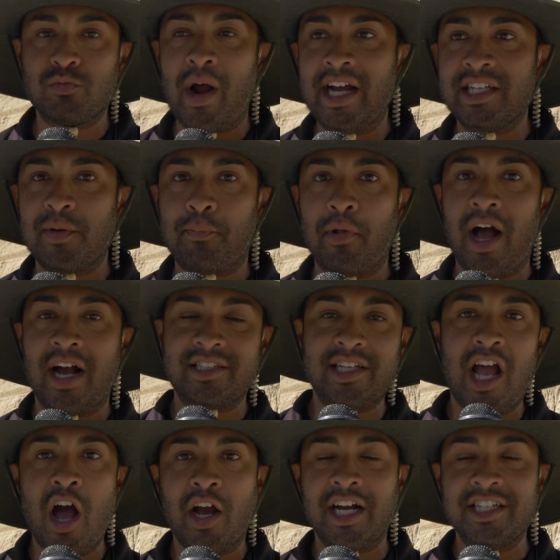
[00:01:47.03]
ride the blocks,
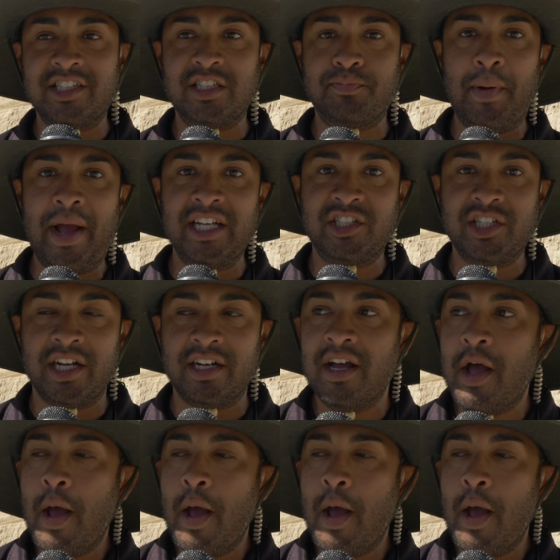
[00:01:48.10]
Elka Suspension,